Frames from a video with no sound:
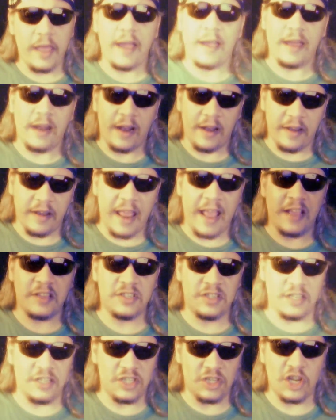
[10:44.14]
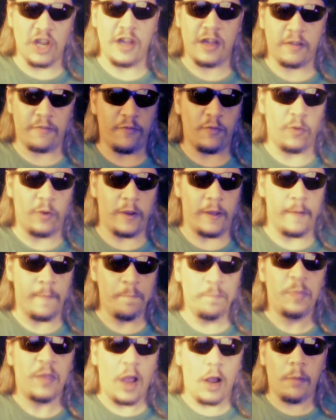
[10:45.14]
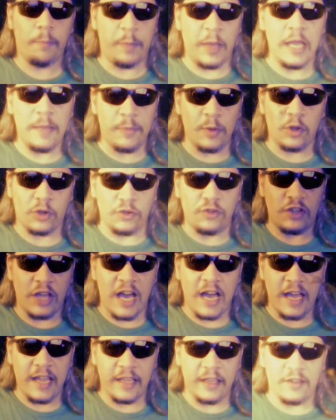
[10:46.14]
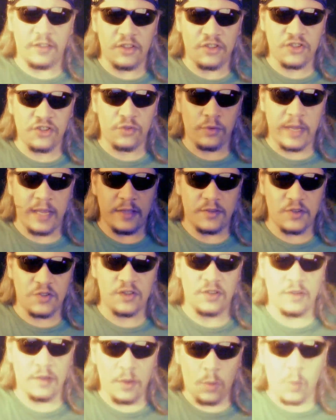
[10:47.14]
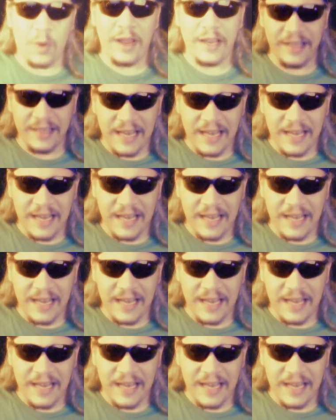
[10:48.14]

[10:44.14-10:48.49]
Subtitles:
I got a nasty shock for you. Our people are dying in the streets right